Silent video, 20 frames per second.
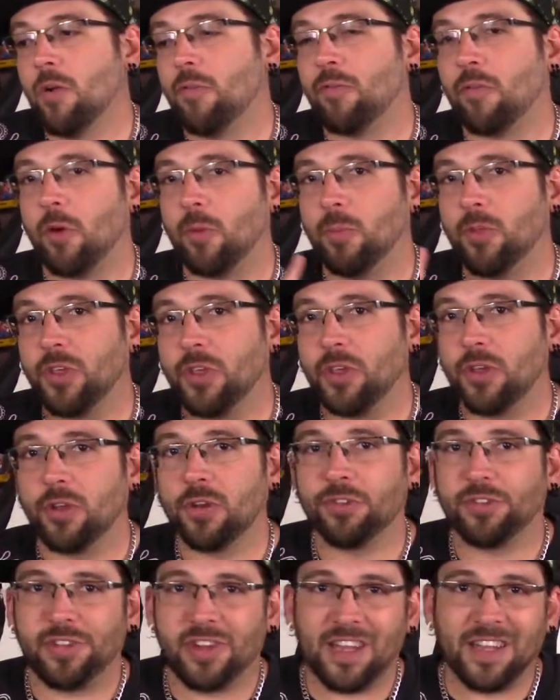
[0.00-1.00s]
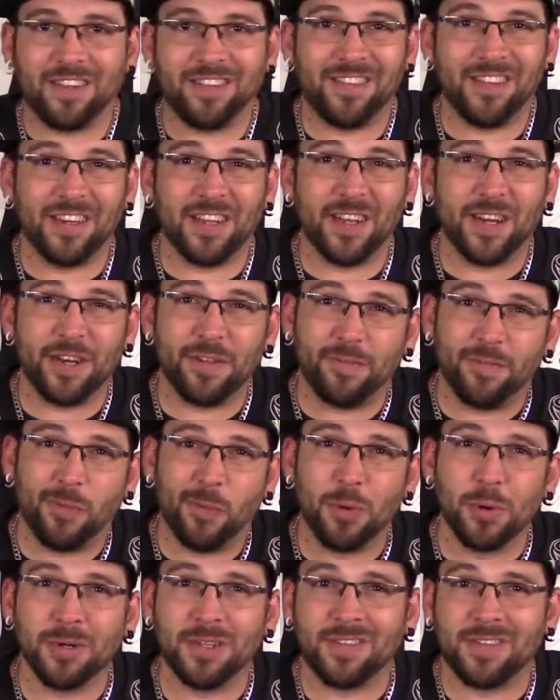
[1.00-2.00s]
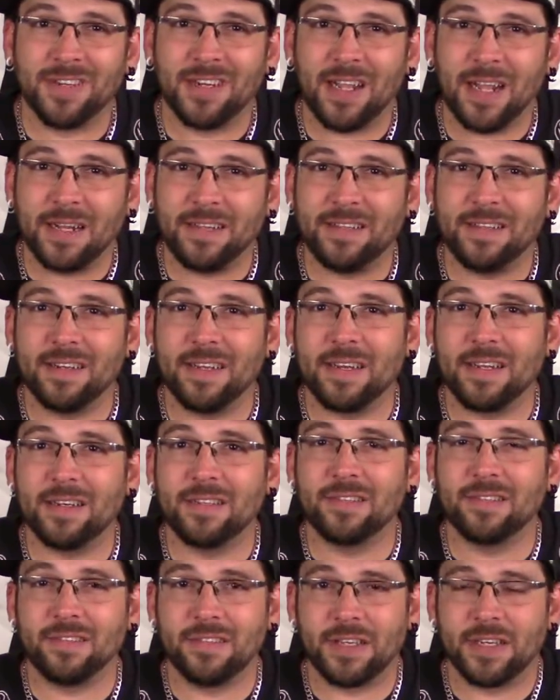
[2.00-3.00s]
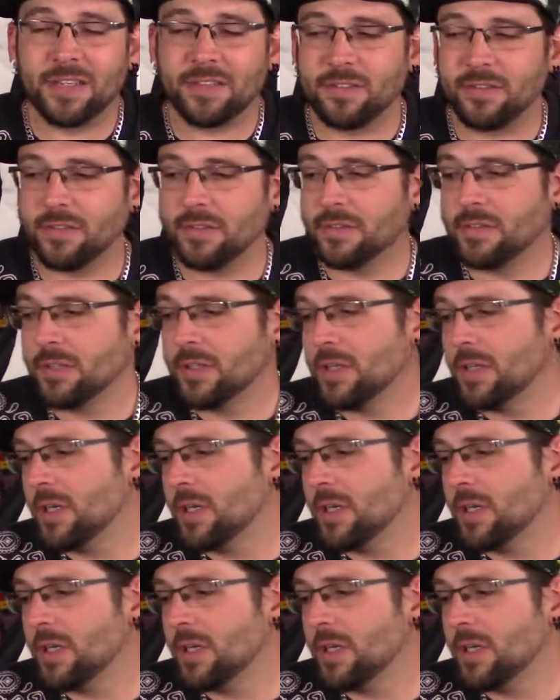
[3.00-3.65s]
from the years 1994 to 1996.